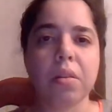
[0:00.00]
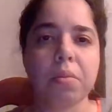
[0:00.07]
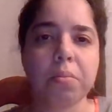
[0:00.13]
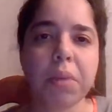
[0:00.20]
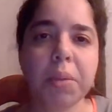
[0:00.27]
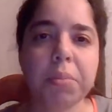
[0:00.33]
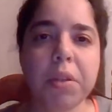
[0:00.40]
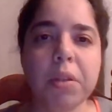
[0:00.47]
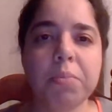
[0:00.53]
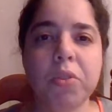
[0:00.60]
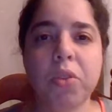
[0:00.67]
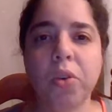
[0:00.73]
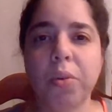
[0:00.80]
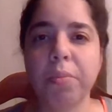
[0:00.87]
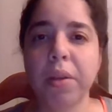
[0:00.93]
My mom
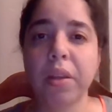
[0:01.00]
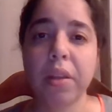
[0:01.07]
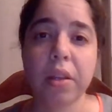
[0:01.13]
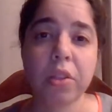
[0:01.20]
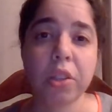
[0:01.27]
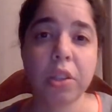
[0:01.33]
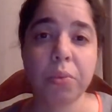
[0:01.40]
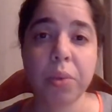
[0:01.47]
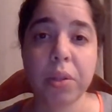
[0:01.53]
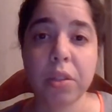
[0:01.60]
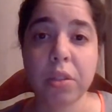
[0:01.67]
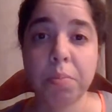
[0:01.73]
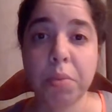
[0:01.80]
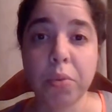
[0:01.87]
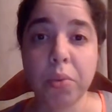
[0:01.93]
told me that she went
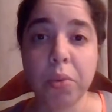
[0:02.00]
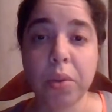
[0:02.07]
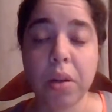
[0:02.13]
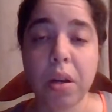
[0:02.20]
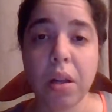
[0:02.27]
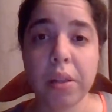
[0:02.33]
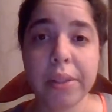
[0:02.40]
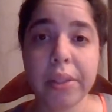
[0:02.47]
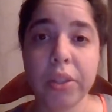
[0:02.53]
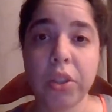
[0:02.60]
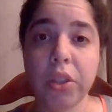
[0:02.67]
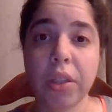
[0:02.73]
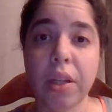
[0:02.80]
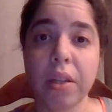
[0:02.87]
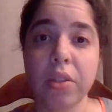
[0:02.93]
to Baruch
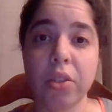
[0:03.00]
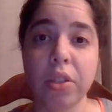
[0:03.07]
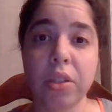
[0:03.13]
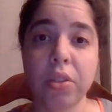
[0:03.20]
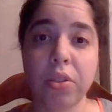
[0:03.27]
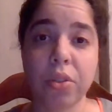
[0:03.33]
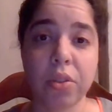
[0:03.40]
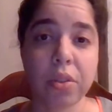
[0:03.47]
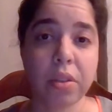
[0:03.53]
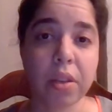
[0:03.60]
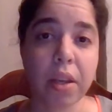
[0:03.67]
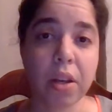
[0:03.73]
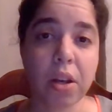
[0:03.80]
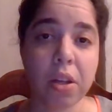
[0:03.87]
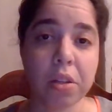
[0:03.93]
College and she took
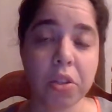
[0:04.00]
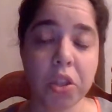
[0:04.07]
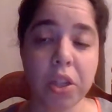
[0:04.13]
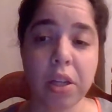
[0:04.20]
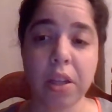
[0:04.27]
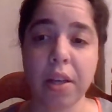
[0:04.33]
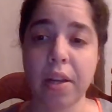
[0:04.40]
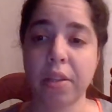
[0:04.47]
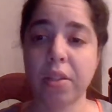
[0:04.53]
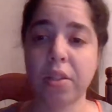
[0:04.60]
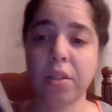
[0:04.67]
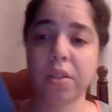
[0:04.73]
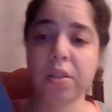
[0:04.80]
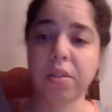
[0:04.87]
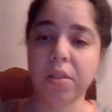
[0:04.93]
psychology
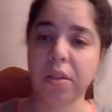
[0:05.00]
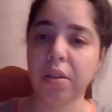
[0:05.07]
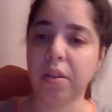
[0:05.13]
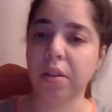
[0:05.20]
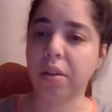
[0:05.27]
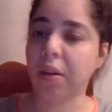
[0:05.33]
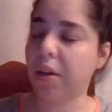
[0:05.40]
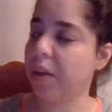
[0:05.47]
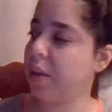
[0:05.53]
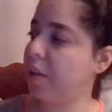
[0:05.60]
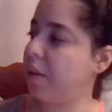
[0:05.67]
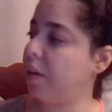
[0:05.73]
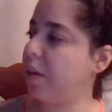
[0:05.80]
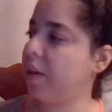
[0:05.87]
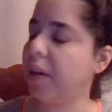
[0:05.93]
classes, and I
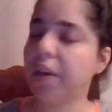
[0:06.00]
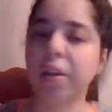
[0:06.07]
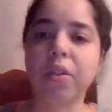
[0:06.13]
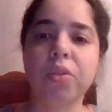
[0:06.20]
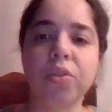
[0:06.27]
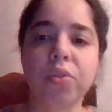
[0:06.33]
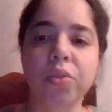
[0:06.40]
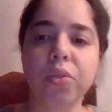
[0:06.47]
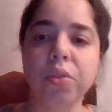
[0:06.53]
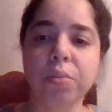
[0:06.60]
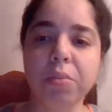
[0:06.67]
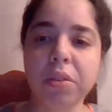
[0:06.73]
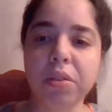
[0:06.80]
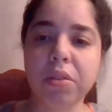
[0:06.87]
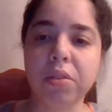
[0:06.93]
think I can assume
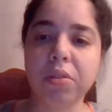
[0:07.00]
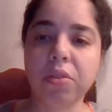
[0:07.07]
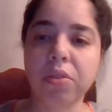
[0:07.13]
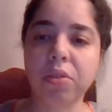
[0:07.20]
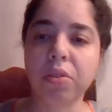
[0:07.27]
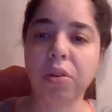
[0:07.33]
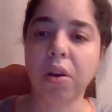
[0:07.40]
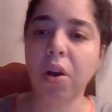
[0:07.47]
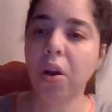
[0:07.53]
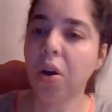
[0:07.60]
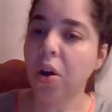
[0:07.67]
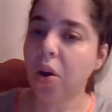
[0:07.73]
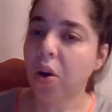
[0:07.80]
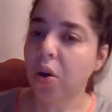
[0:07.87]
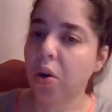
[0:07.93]
this is her
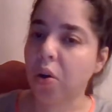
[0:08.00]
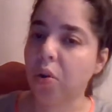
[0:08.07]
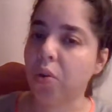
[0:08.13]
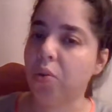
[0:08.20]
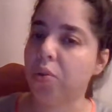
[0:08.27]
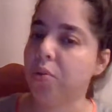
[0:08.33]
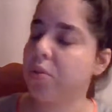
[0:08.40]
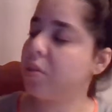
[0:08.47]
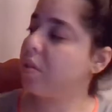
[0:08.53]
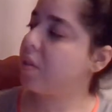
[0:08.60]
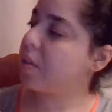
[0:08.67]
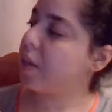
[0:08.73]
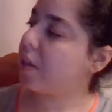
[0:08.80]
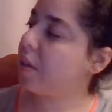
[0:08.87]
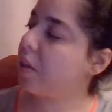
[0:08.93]
old
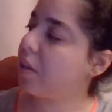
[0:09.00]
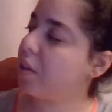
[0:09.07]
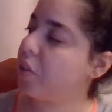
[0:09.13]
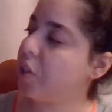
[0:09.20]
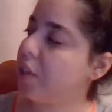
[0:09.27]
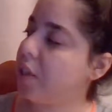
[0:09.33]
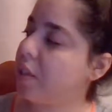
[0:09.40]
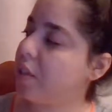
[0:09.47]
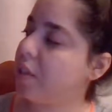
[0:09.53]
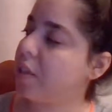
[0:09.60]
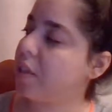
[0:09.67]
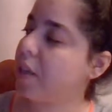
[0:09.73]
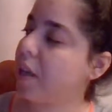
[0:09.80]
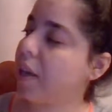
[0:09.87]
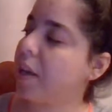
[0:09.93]
Psychology
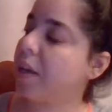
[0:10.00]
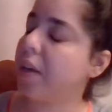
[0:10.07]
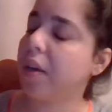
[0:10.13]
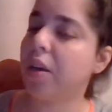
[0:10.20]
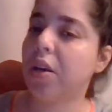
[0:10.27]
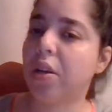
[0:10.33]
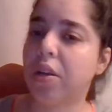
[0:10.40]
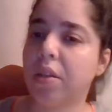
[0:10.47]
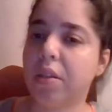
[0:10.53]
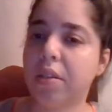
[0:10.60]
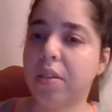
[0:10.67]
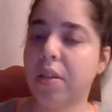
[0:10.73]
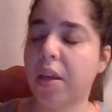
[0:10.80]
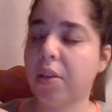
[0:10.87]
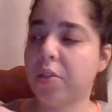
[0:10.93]
Today
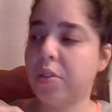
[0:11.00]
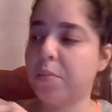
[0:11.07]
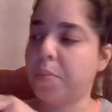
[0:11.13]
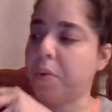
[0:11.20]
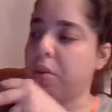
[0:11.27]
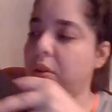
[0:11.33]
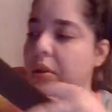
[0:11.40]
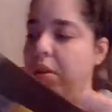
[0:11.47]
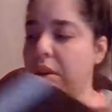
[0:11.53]
textbook.